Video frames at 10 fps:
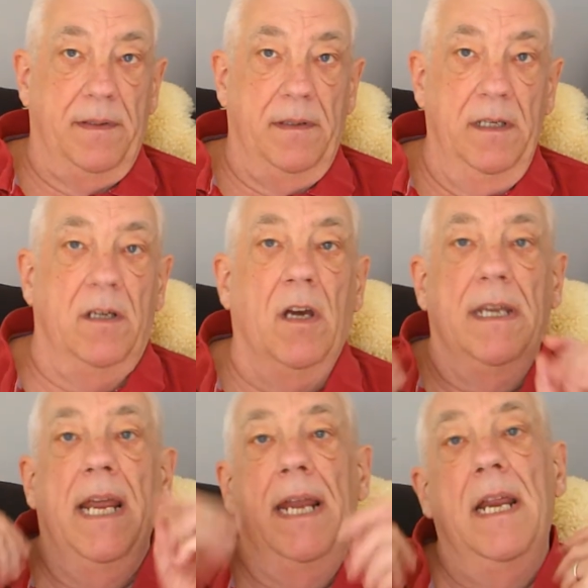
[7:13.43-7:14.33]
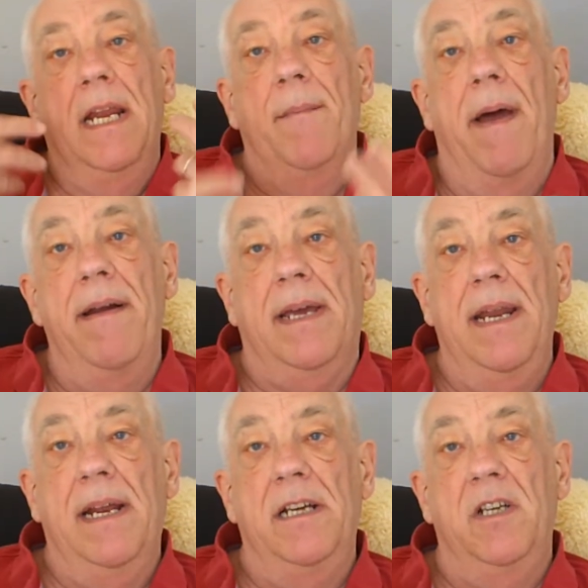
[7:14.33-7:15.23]
in American
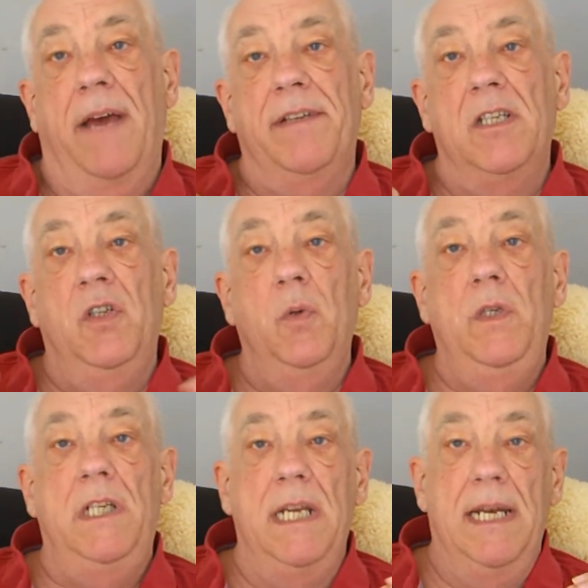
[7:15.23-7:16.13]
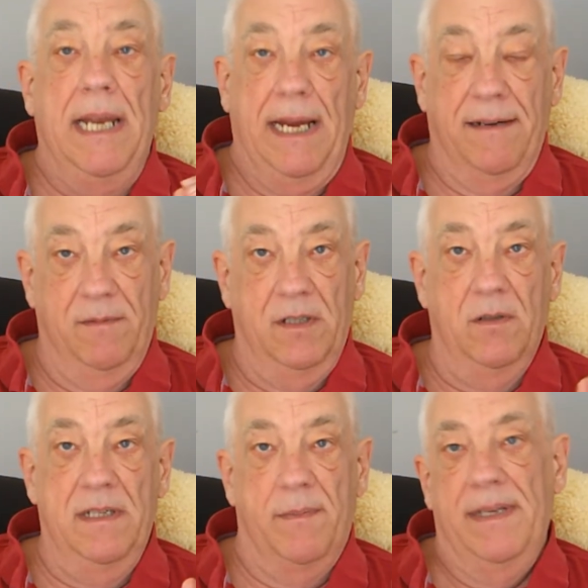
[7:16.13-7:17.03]
English you have zucchini, which
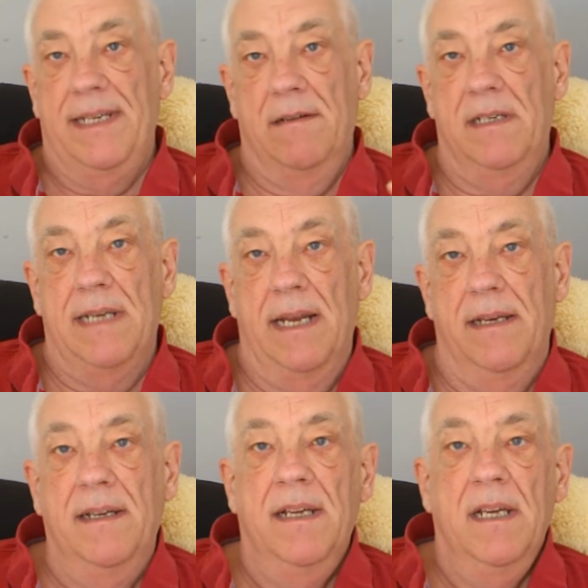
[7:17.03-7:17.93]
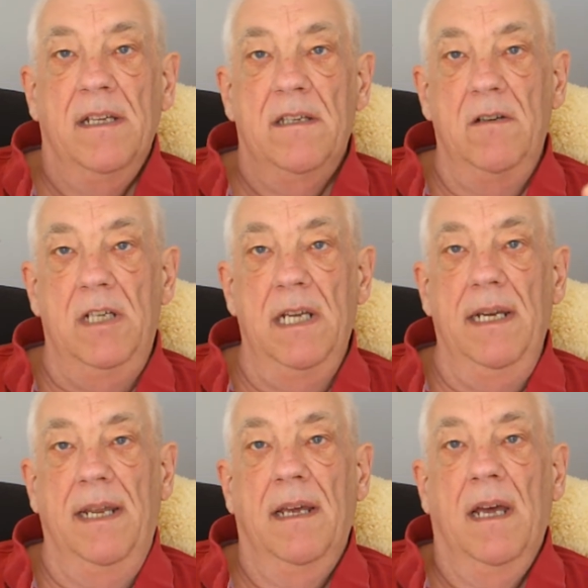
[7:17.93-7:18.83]
always to me sounds Italian,
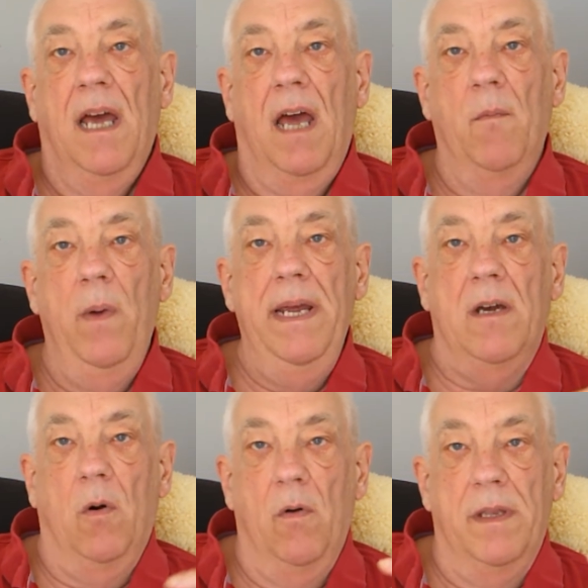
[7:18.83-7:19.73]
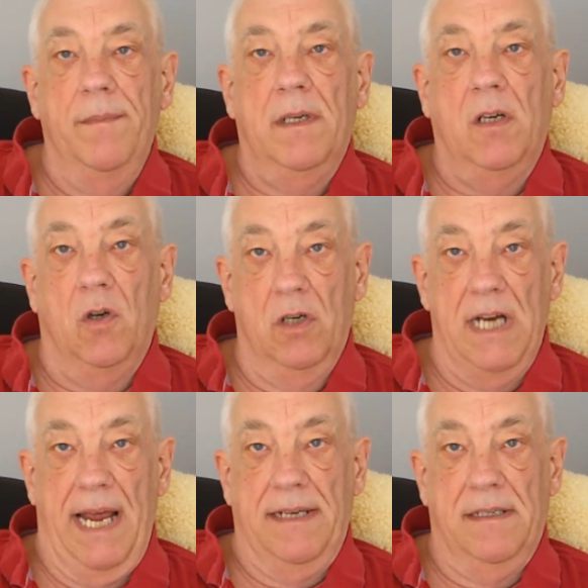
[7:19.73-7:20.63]
zucchini, and we call them
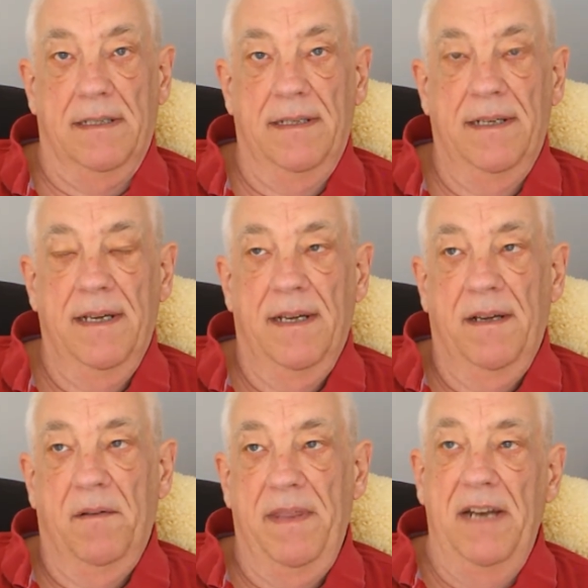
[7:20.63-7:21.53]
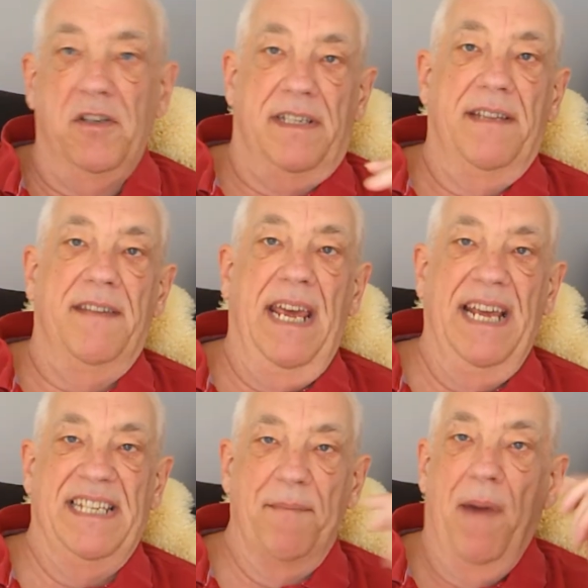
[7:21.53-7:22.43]
courgettes. But the interesting thing
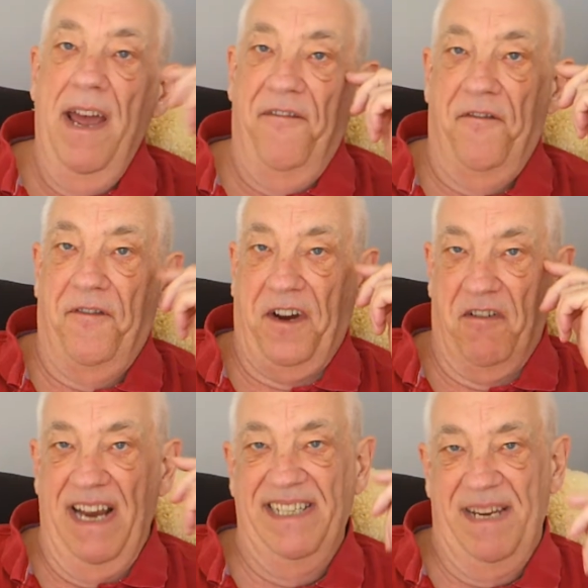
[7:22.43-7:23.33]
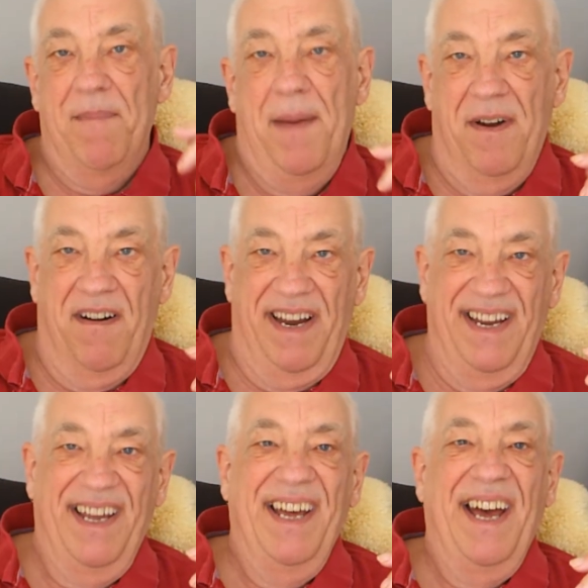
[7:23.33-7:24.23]
is, in my crazy memory,
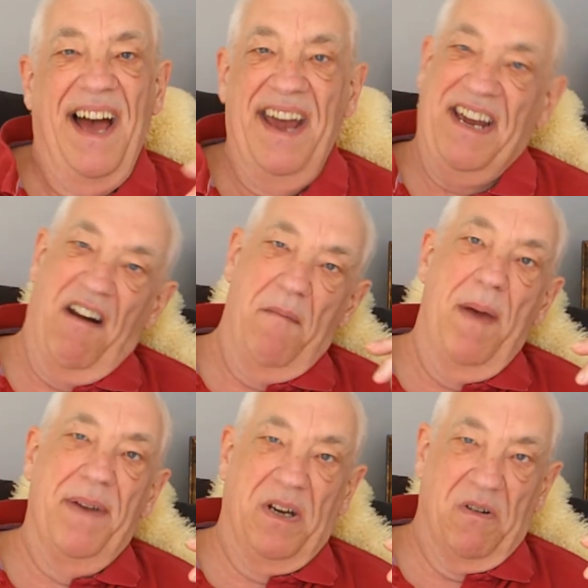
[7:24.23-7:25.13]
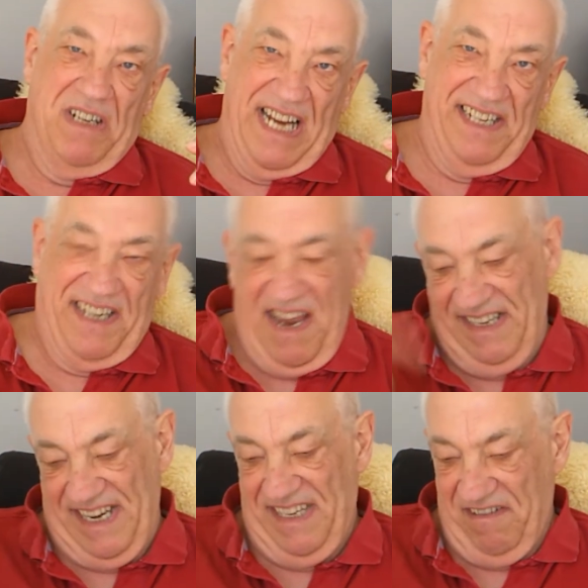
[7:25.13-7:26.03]
I can't remember courgettes, and I
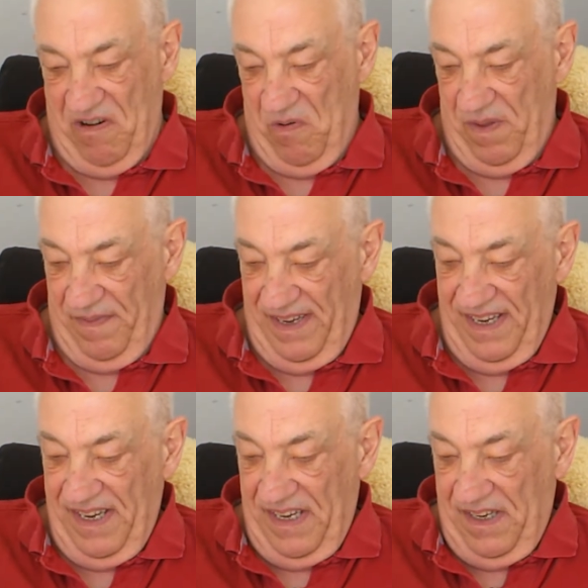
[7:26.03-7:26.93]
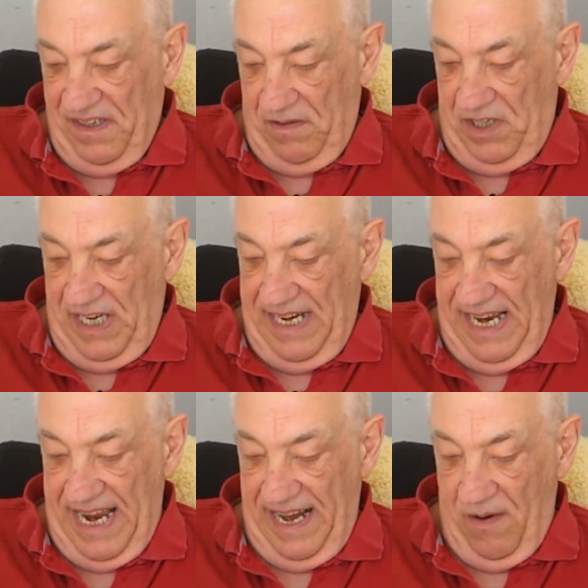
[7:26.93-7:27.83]
tend to call them
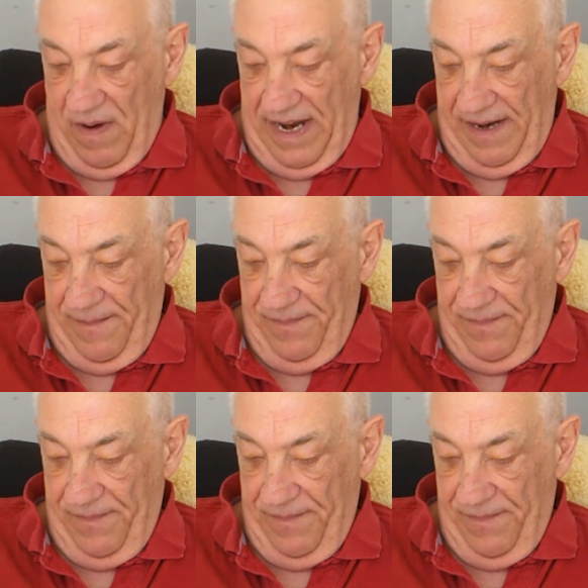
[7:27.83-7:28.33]
zucchini anyway.